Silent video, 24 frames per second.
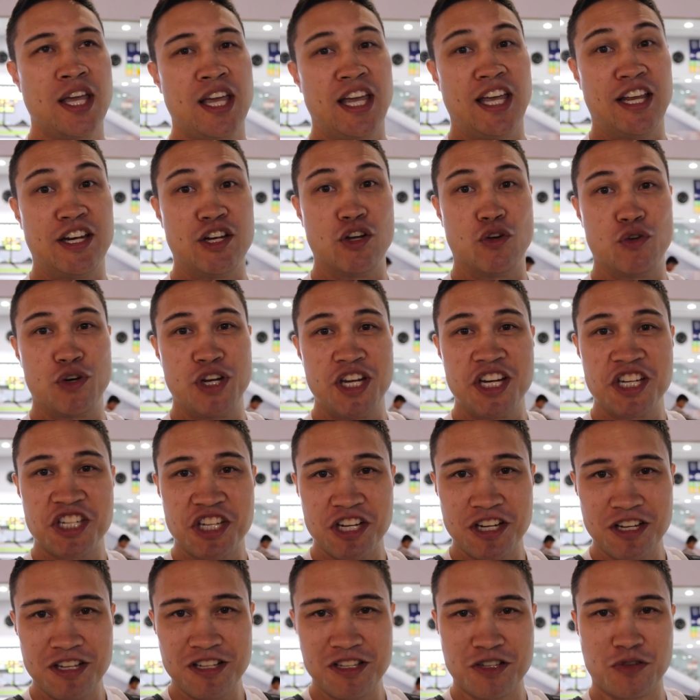
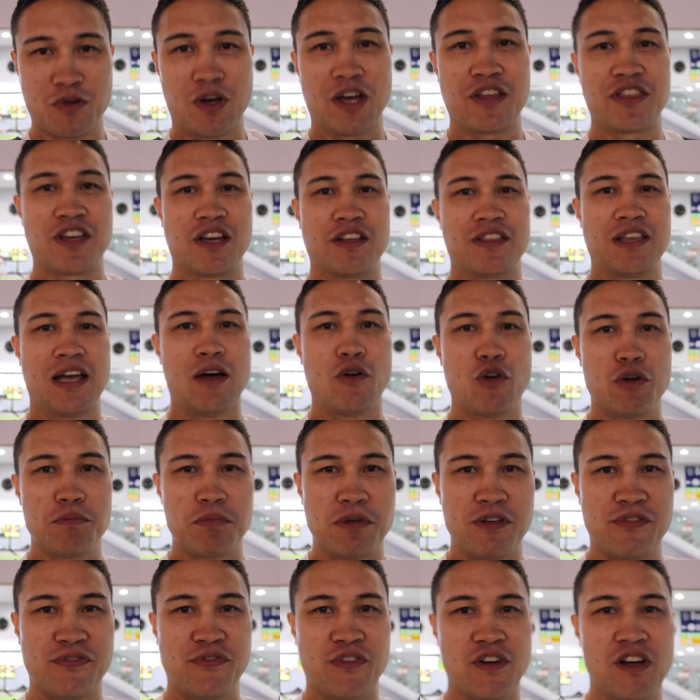Indonesia, so I thought that would
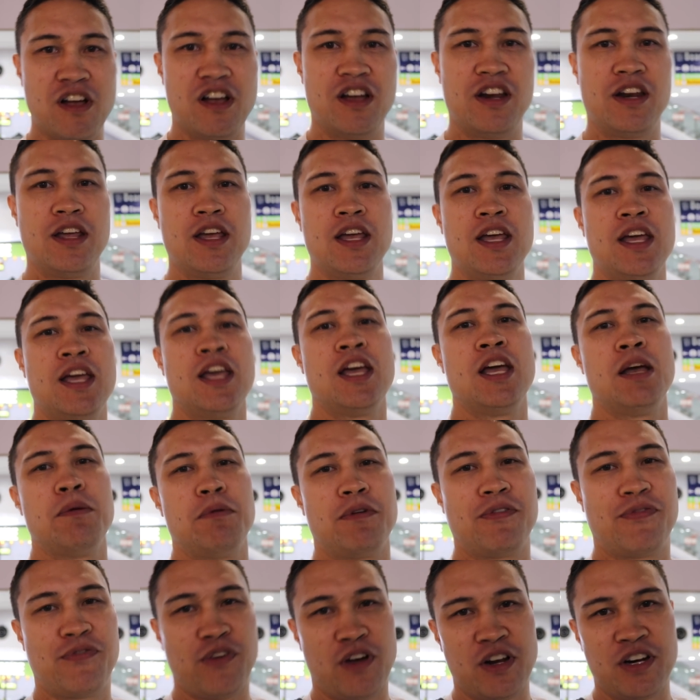be fun. It'd
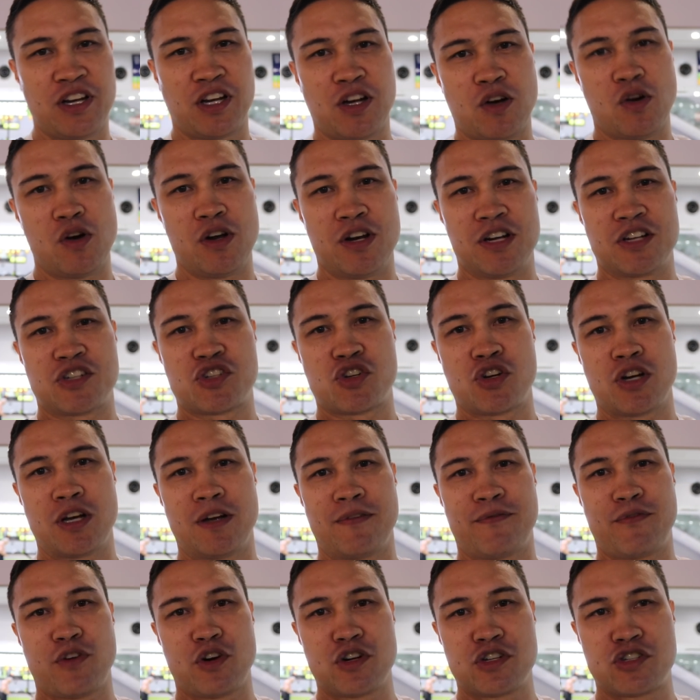be fun to go on a
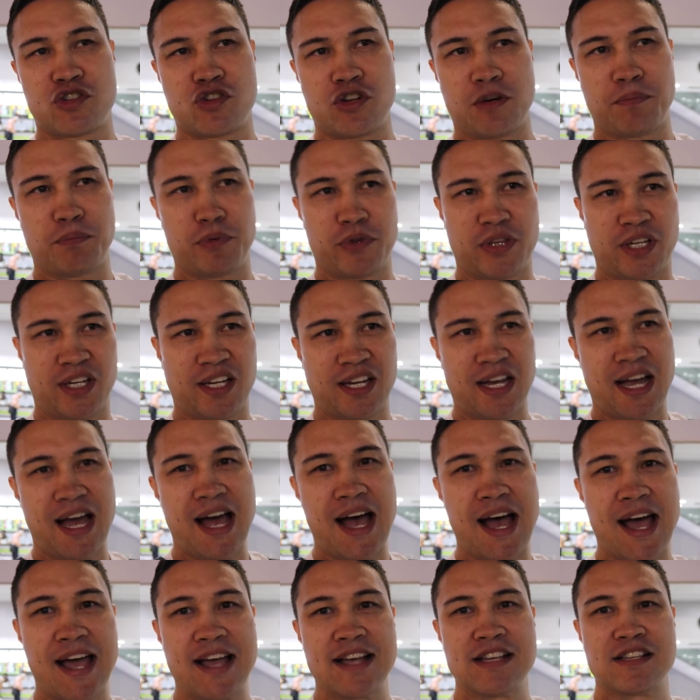trip, first trip with the
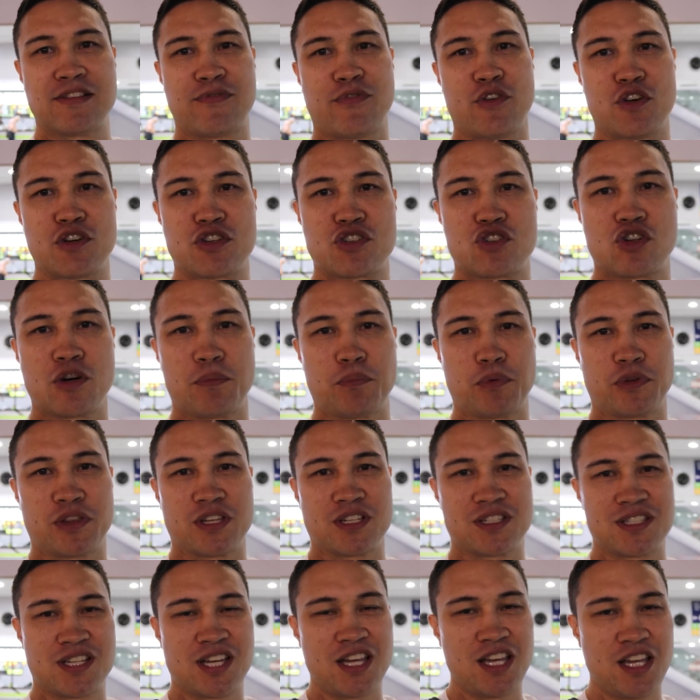guys, first trip with
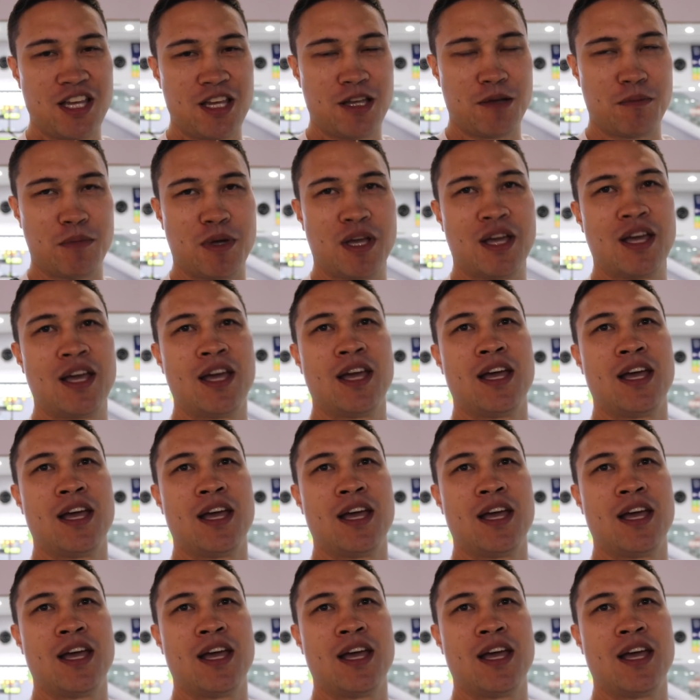the team.